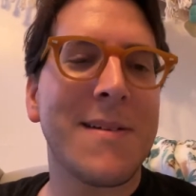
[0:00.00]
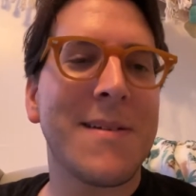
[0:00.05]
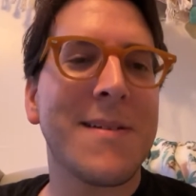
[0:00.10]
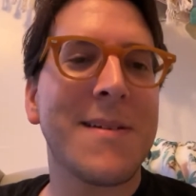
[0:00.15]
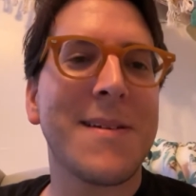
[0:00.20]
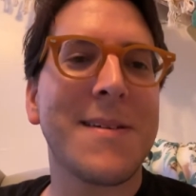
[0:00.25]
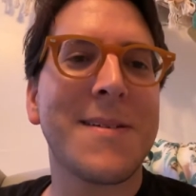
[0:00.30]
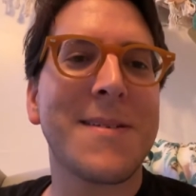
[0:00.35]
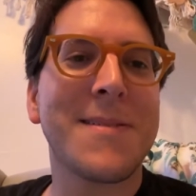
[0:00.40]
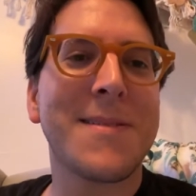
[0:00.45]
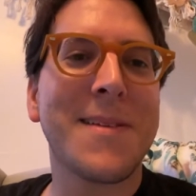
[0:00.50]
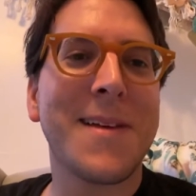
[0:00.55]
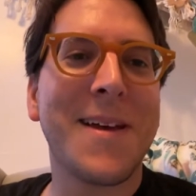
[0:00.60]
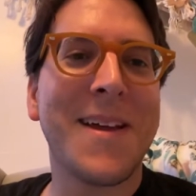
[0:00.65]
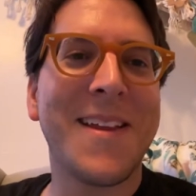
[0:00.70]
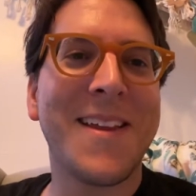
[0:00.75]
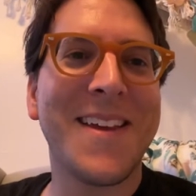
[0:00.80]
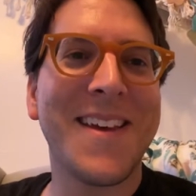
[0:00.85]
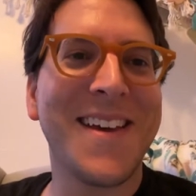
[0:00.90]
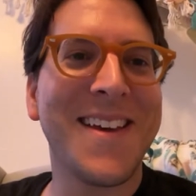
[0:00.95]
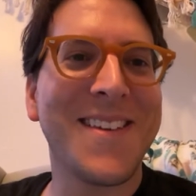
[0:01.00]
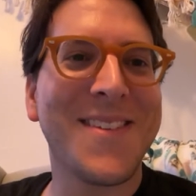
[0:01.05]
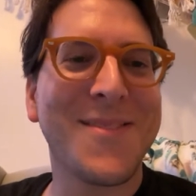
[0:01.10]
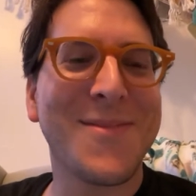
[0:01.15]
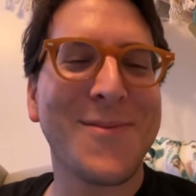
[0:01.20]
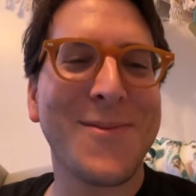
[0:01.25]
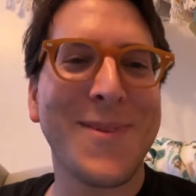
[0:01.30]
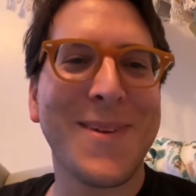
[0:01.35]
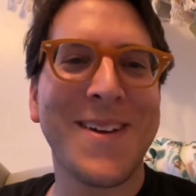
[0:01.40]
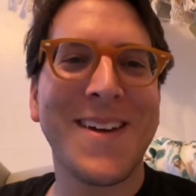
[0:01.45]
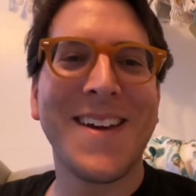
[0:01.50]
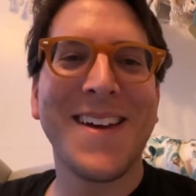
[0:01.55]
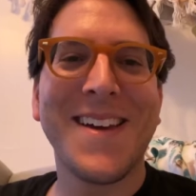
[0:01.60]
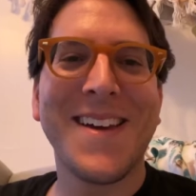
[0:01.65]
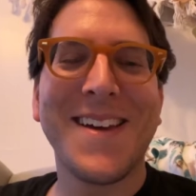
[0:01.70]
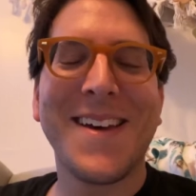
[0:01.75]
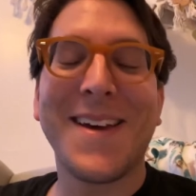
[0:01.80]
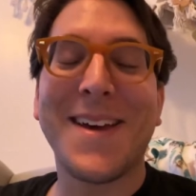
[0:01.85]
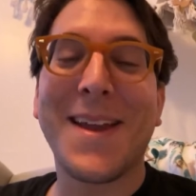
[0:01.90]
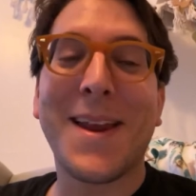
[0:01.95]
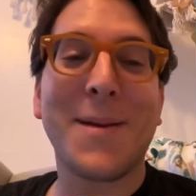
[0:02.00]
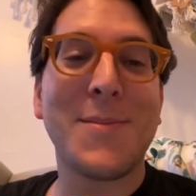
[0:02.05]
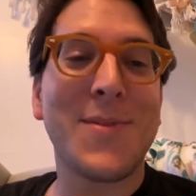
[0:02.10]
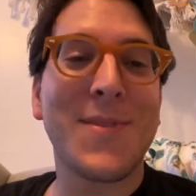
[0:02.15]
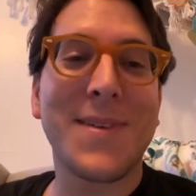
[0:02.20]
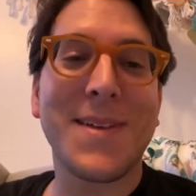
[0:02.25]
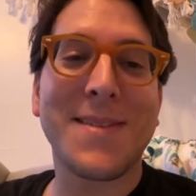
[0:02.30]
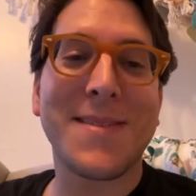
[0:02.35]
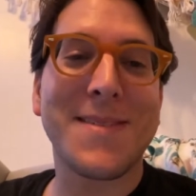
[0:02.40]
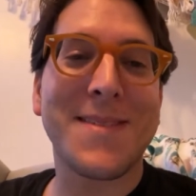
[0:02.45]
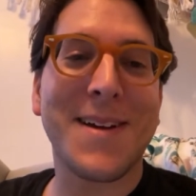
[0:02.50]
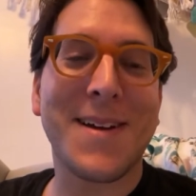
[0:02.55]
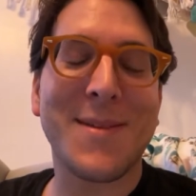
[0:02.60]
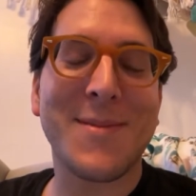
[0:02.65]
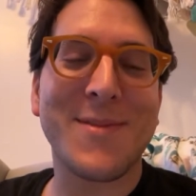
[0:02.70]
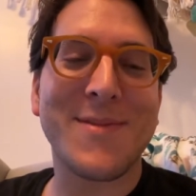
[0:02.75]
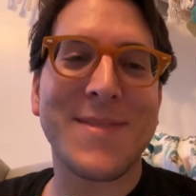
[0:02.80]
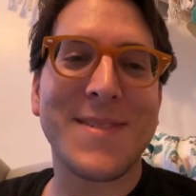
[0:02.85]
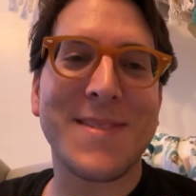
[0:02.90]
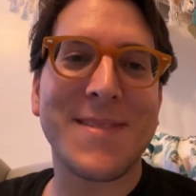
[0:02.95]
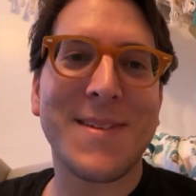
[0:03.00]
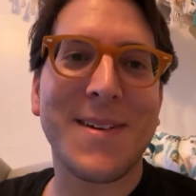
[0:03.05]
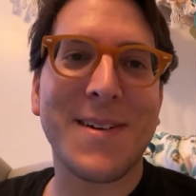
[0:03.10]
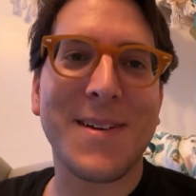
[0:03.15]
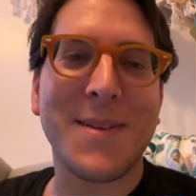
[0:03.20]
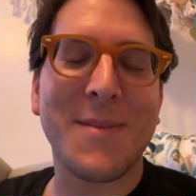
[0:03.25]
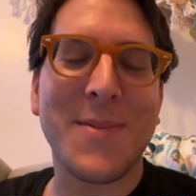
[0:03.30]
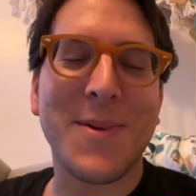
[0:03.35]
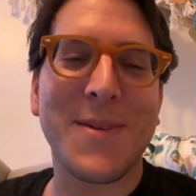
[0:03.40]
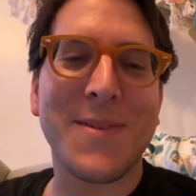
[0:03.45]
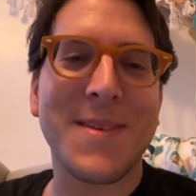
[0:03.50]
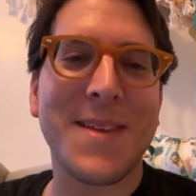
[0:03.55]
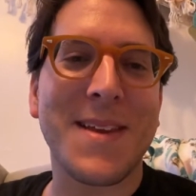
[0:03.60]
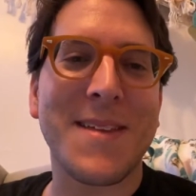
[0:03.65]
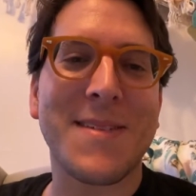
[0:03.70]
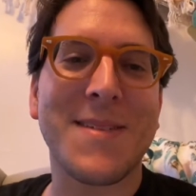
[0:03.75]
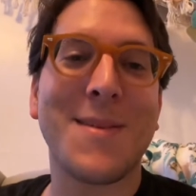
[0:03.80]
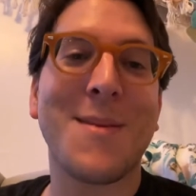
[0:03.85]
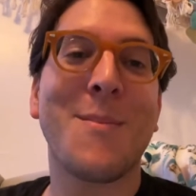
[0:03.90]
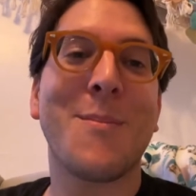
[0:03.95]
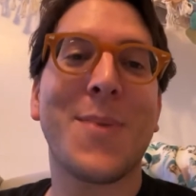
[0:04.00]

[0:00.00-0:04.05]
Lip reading: he just said, it's, and I'm sure that's a terrible Vin Scully impersonation,